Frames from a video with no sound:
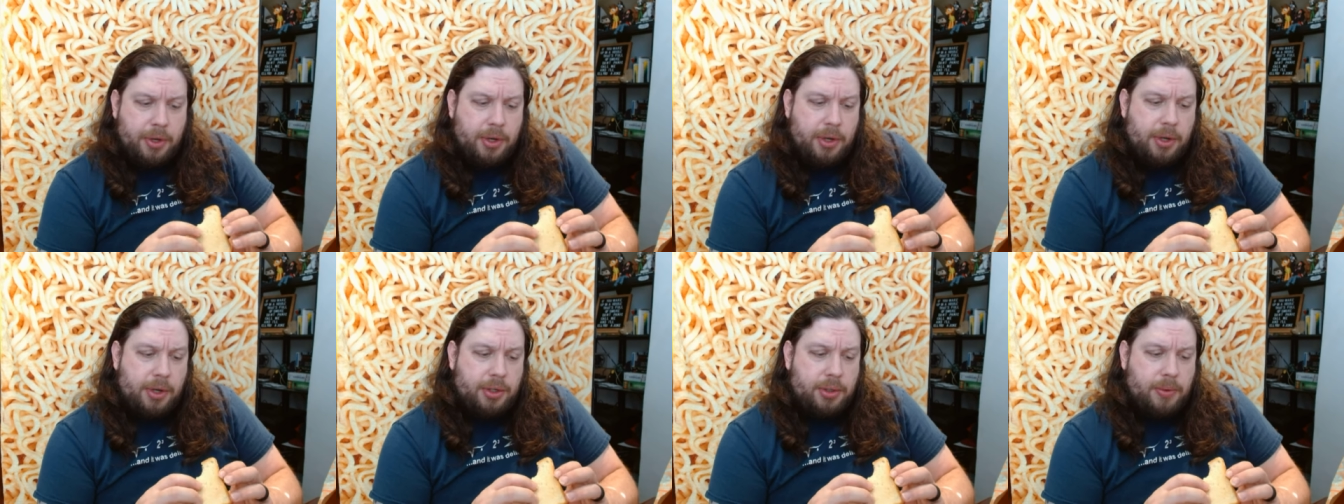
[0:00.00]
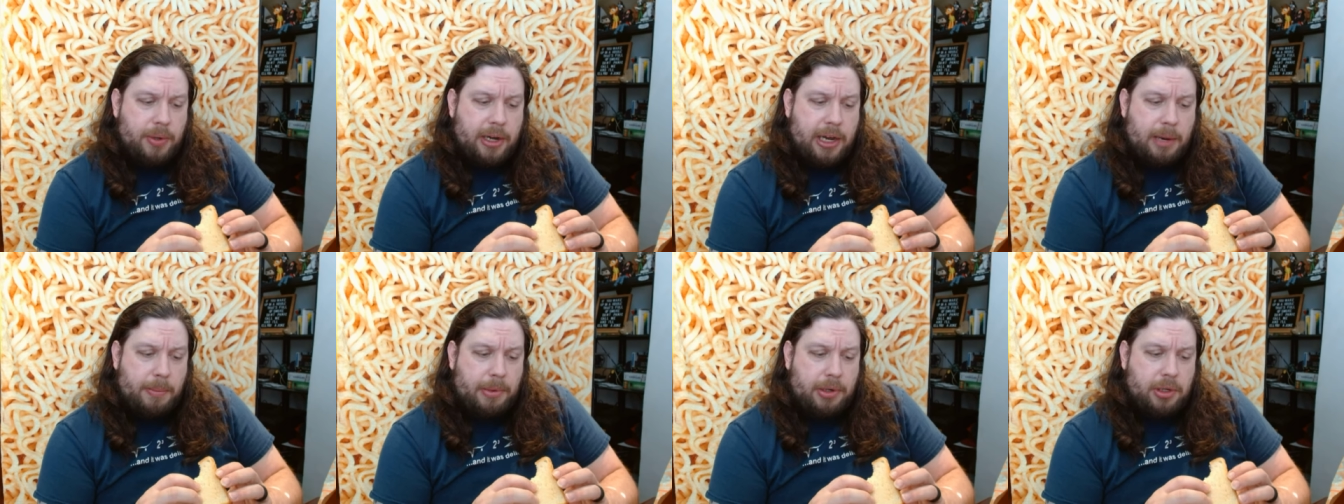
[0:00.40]
so it had a,
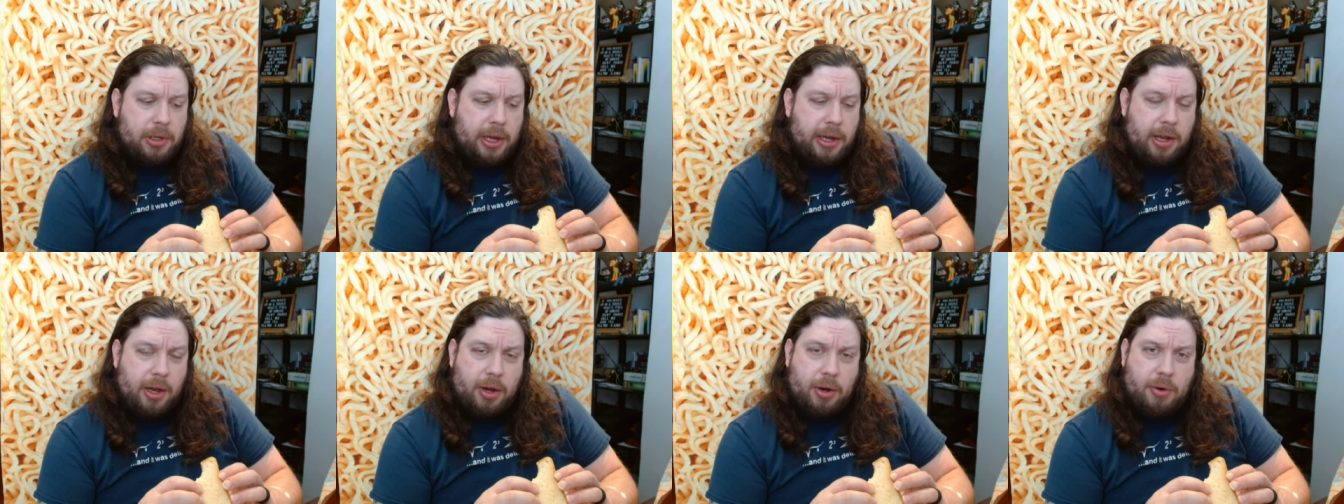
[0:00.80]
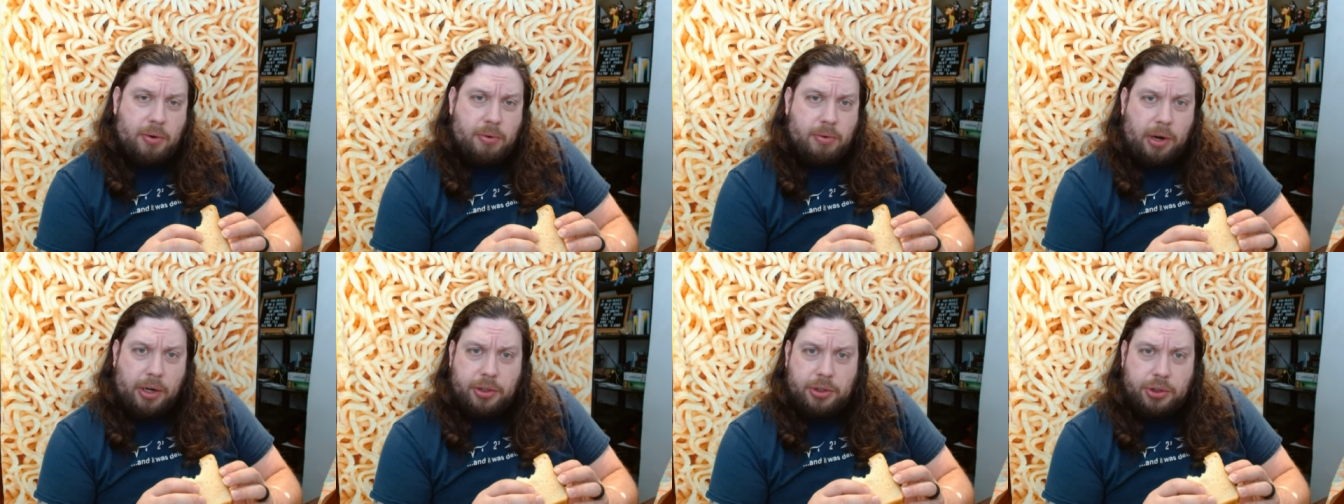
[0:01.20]
like a
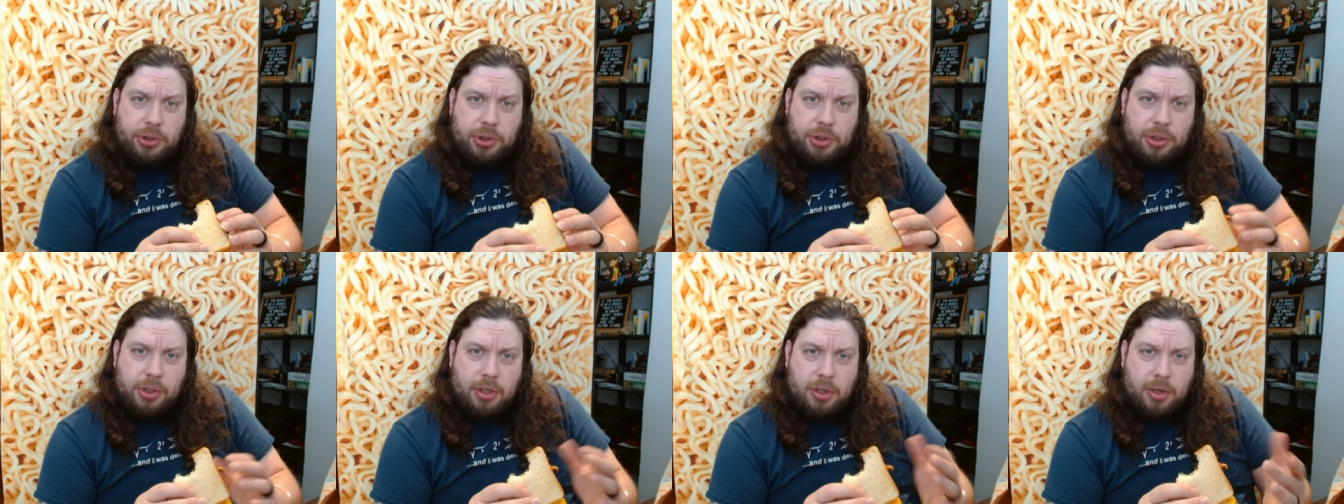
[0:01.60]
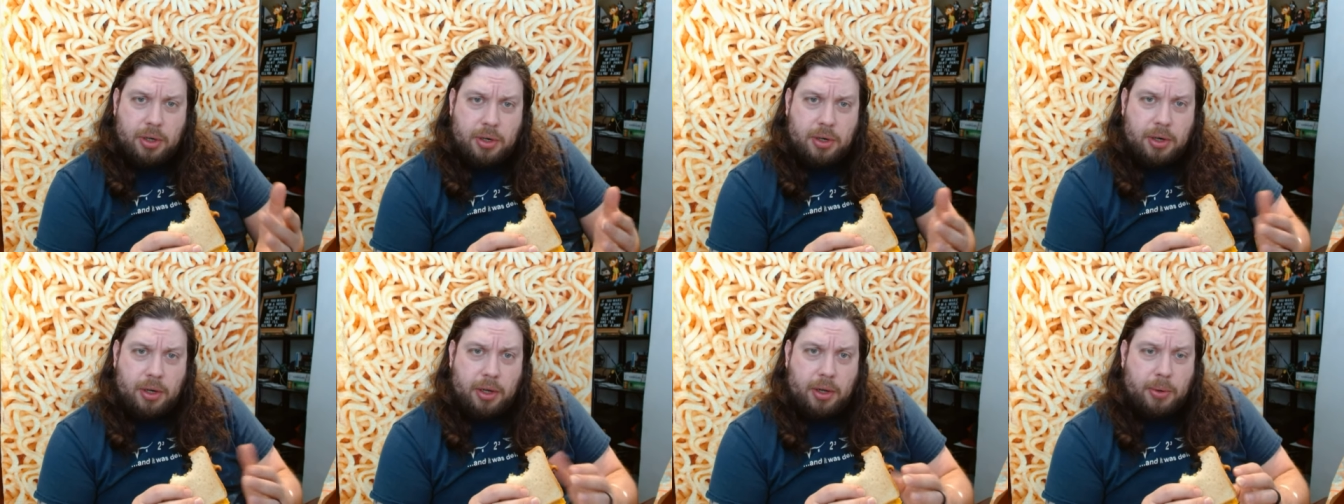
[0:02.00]
crunch
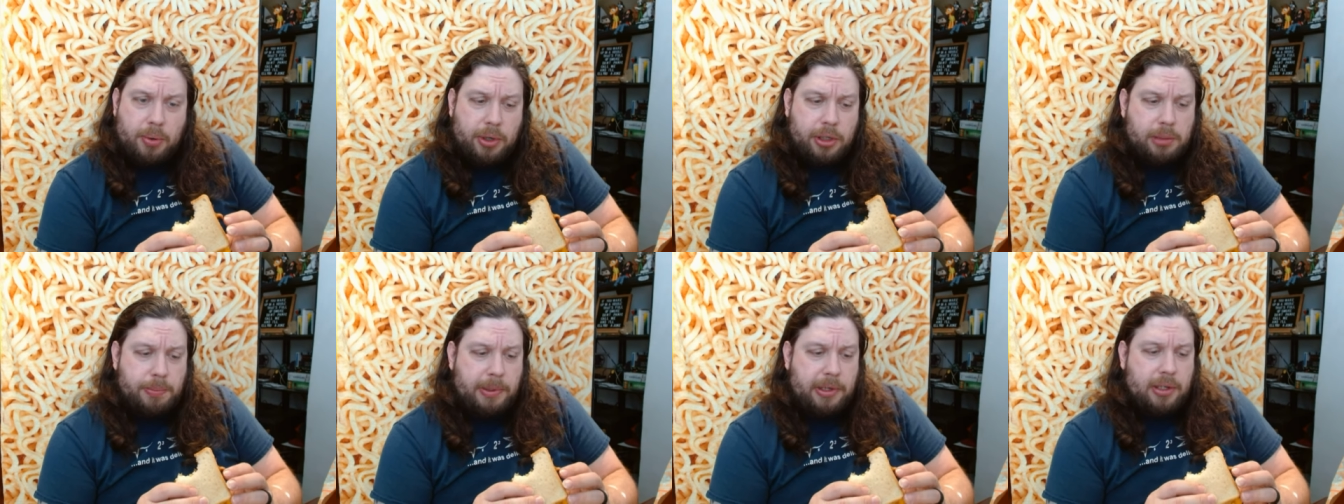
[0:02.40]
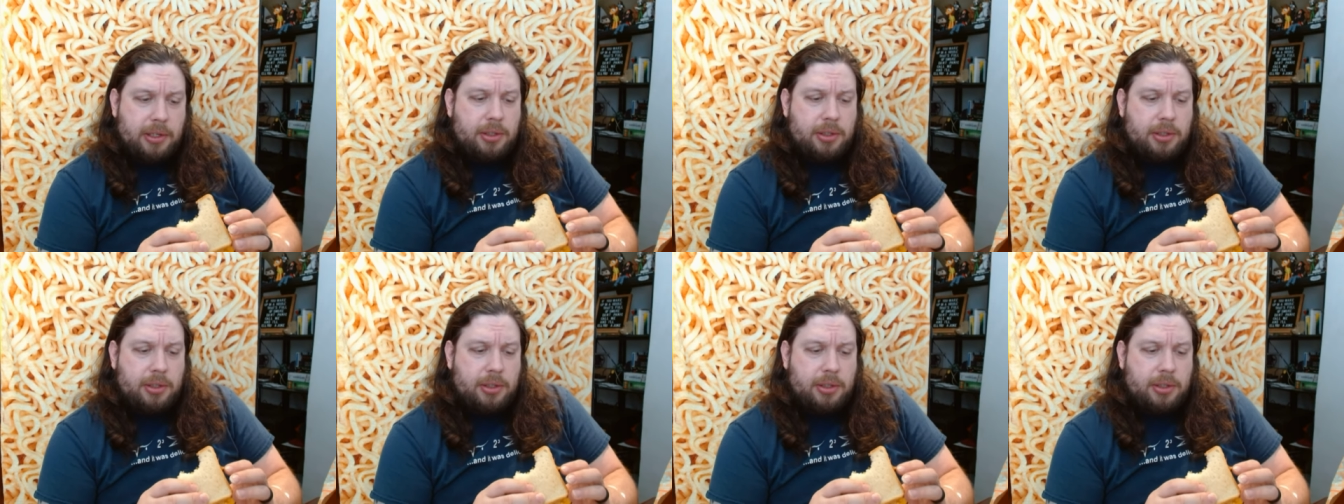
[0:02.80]
or a crispiness